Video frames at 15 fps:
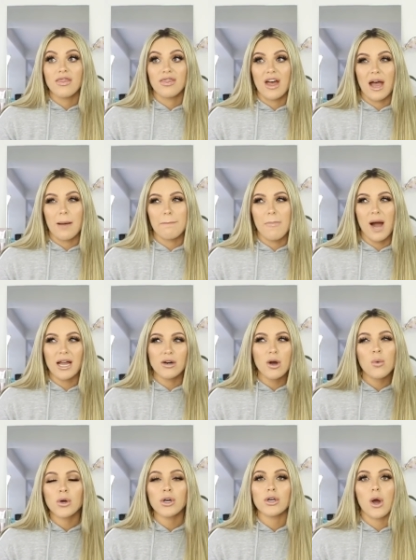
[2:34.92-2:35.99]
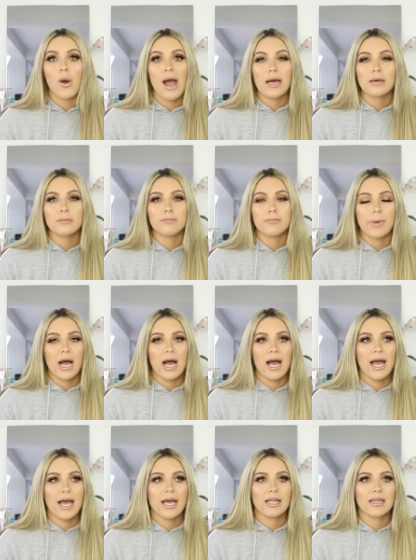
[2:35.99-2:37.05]
that might not want to go out and
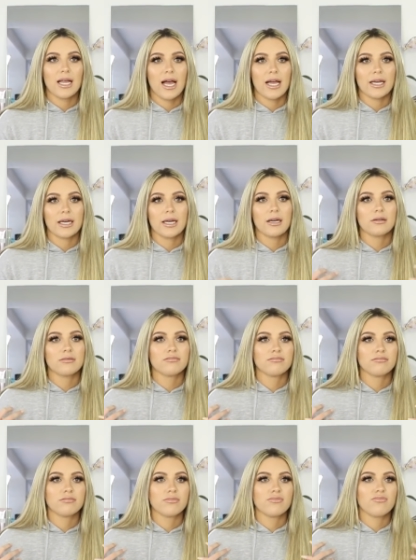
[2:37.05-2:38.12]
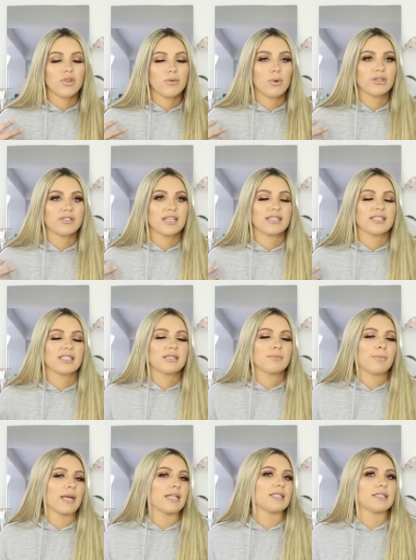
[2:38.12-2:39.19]
buy like the most
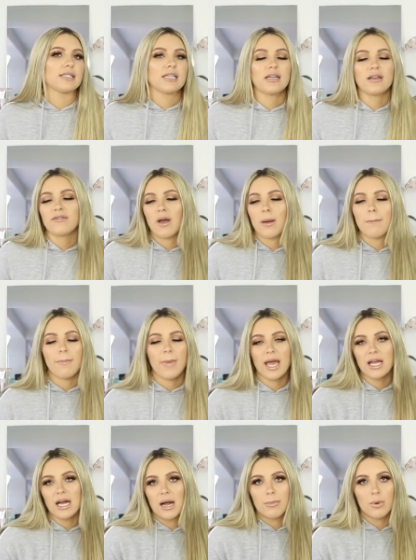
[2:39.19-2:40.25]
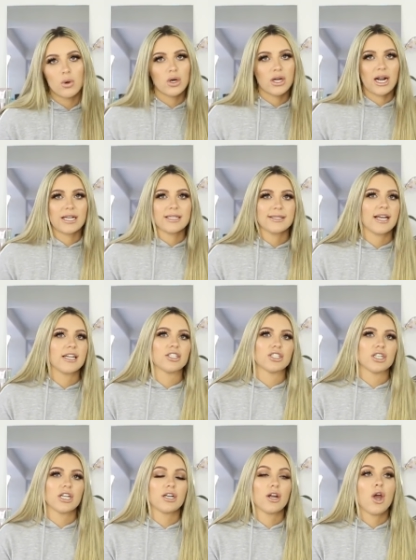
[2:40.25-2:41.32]
expensive makeup
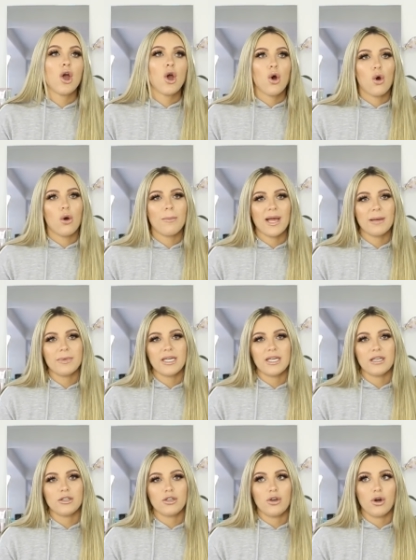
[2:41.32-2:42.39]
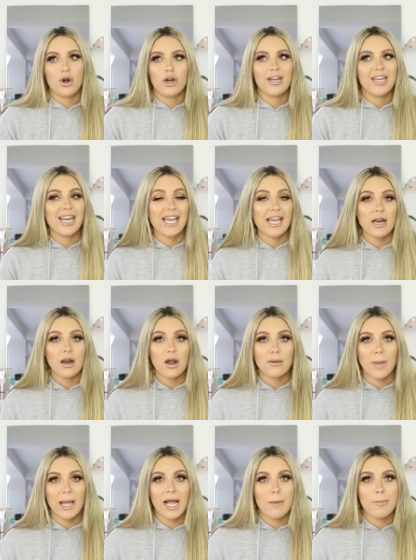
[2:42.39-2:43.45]
organization, or maybe you don't need a lot of
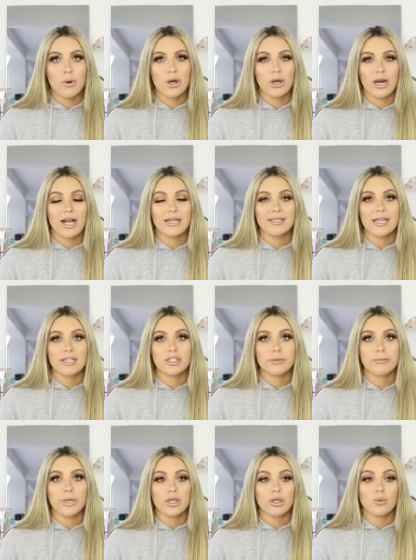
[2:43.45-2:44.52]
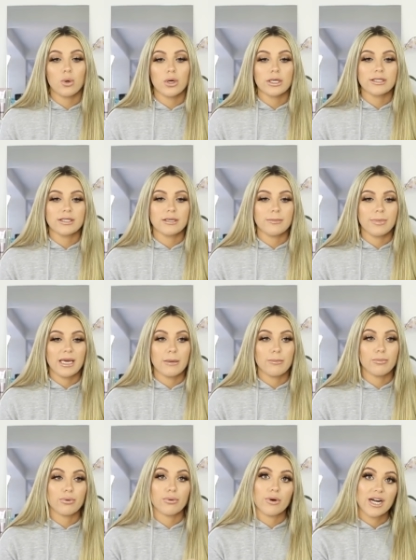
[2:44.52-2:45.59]
makeup organization but you want it to be
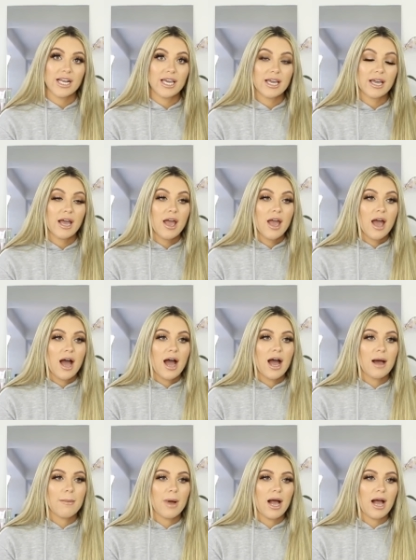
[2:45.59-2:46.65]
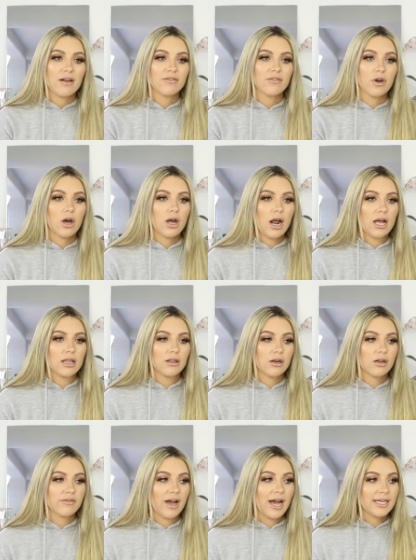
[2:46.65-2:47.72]
pretty. I've got a lot
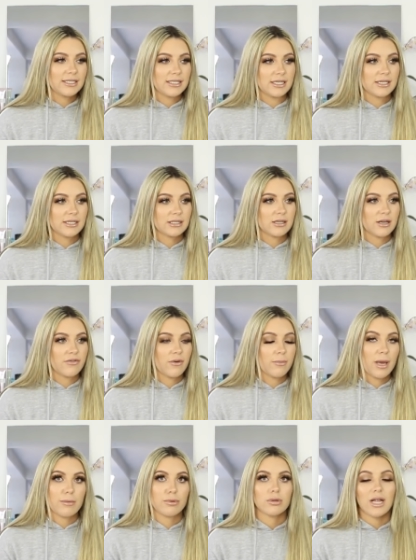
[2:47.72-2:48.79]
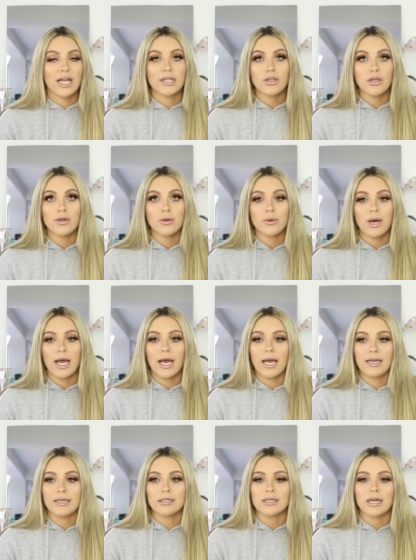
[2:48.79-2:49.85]
of ideas for people like you,
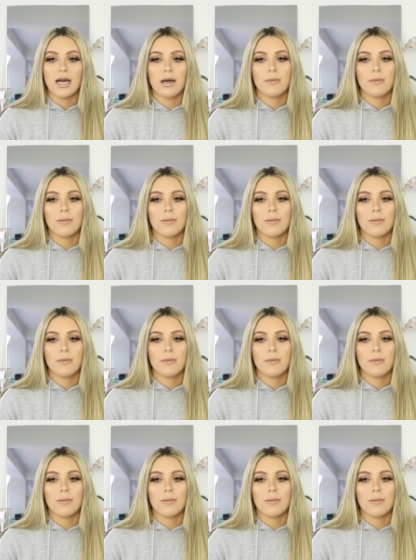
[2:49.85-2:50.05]
and